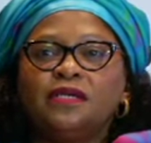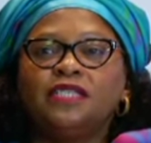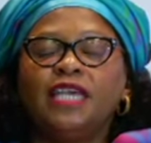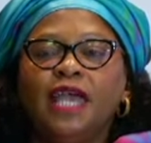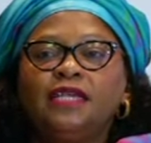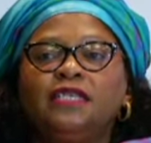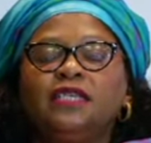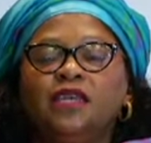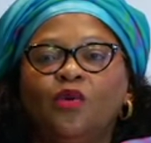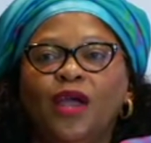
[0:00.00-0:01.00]

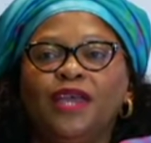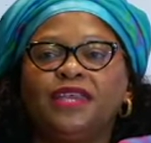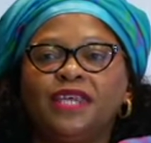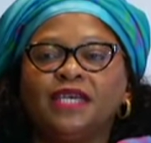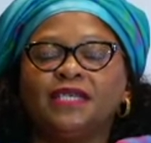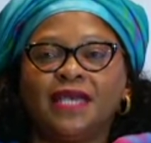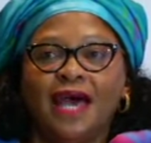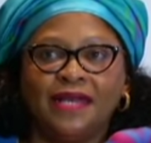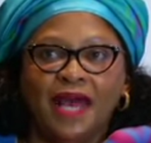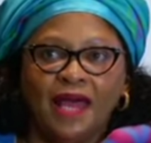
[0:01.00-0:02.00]
changing the way things
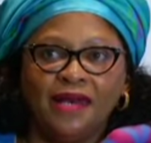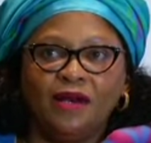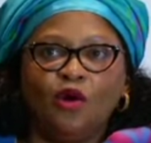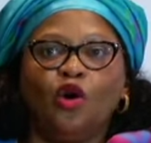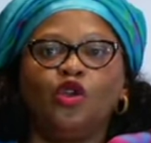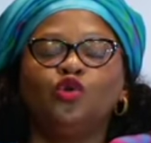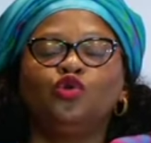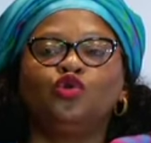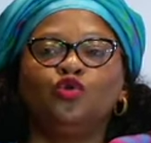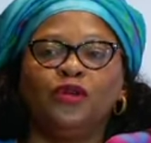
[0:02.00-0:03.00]
are done or
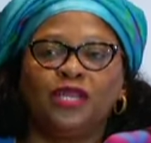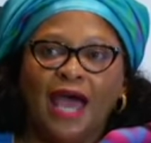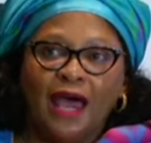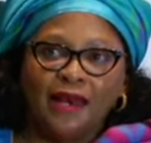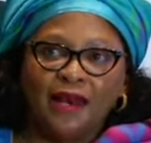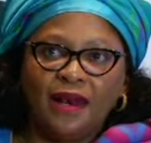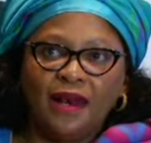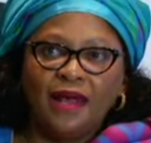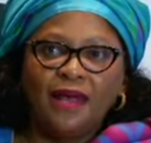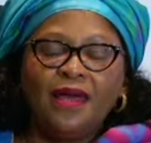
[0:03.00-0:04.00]
used to be done,
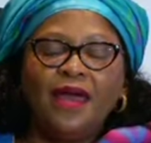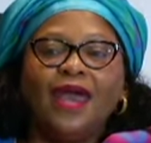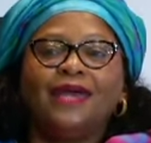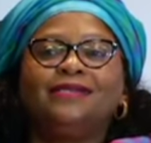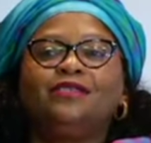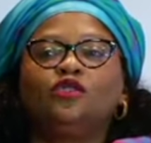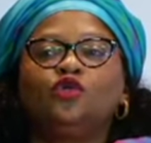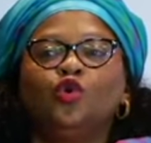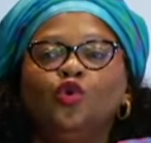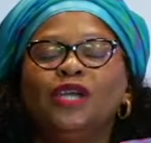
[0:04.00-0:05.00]

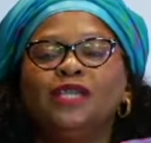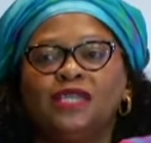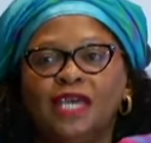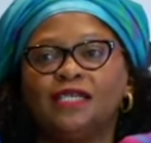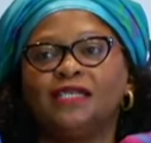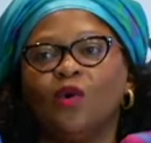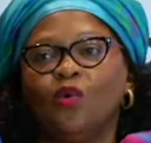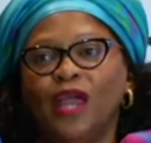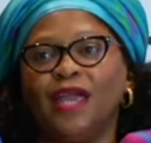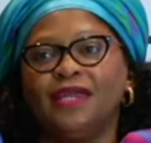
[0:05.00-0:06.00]
and doing things the
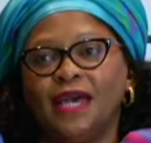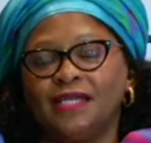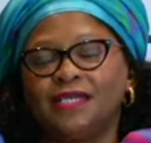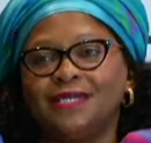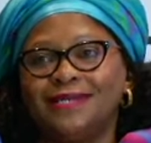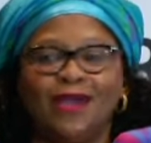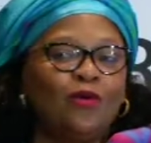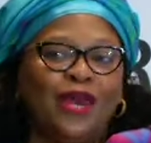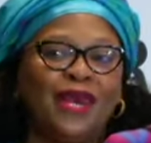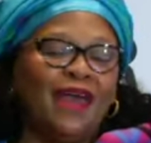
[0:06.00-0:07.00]
way that they
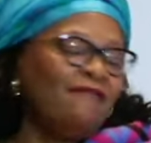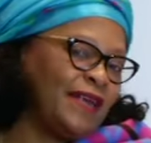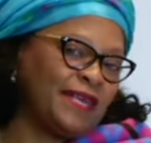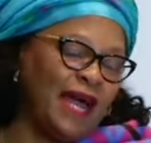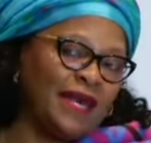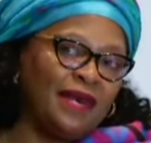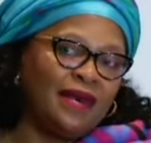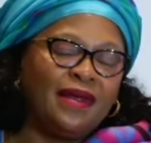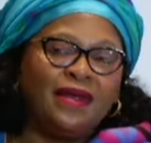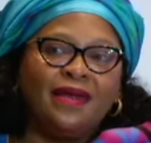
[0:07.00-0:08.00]
were never
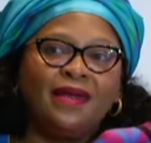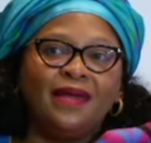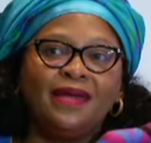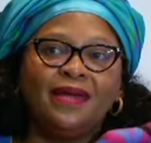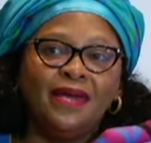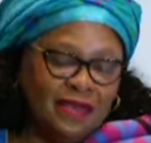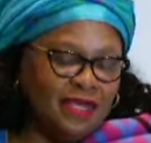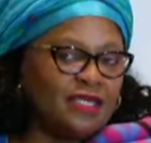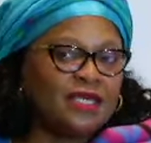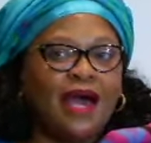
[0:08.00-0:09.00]
done in
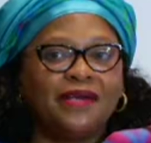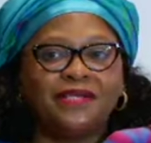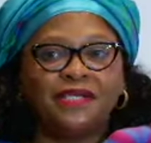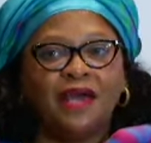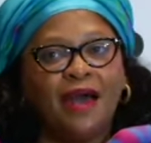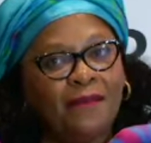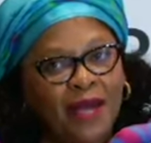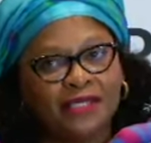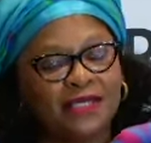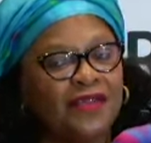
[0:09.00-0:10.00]
this country,
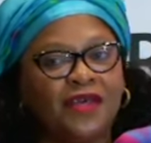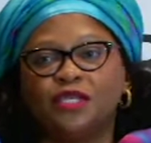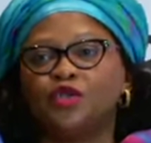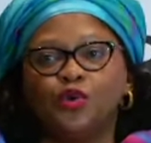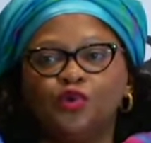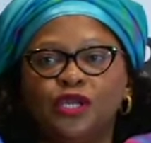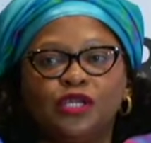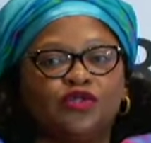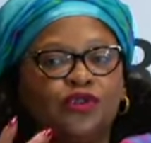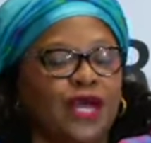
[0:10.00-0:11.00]
amongst others through the
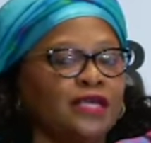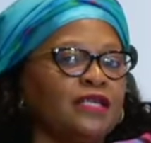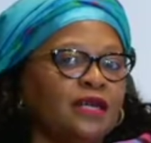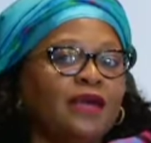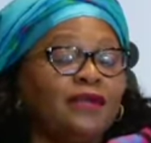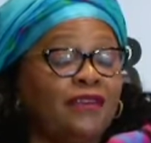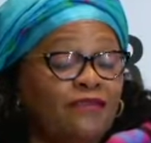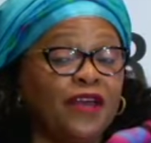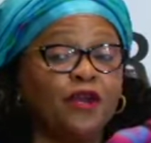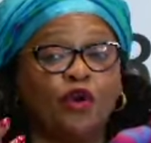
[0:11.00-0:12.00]
introduction, the
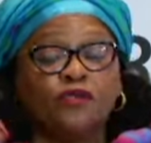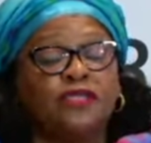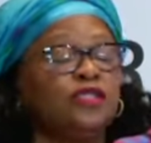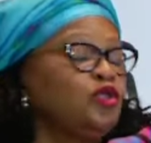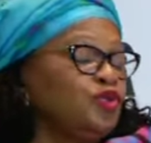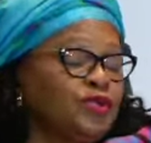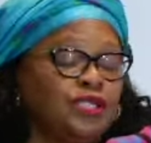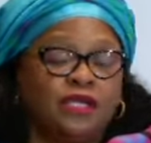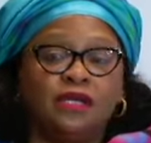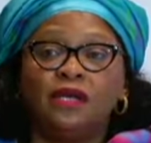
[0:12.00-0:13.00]
very
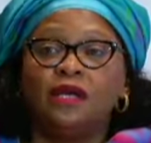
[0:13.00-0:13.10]
constitution,